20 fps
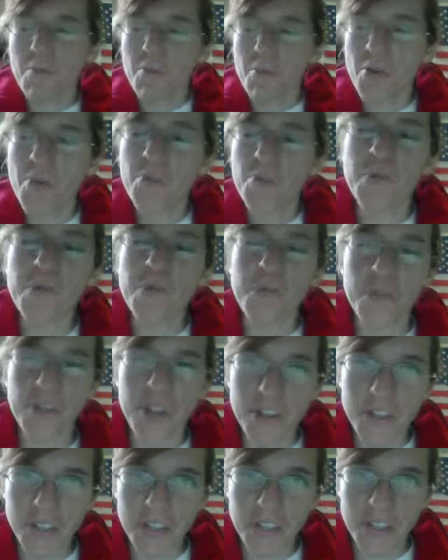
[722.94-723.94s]
more
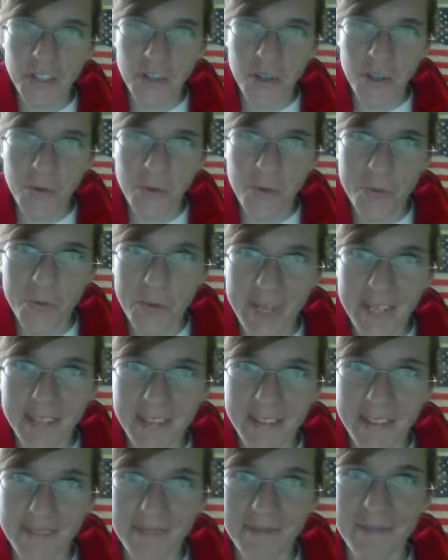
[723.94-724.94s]
proficient you will
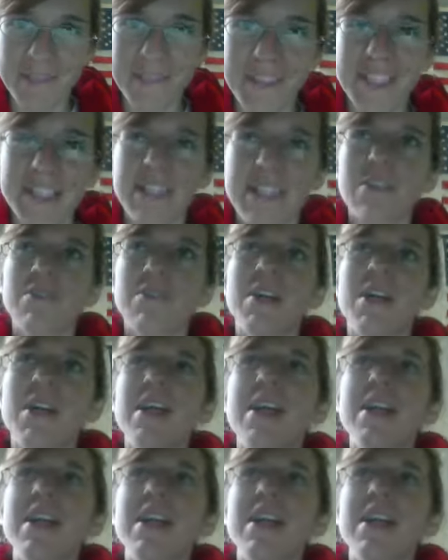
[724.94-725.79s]
become. So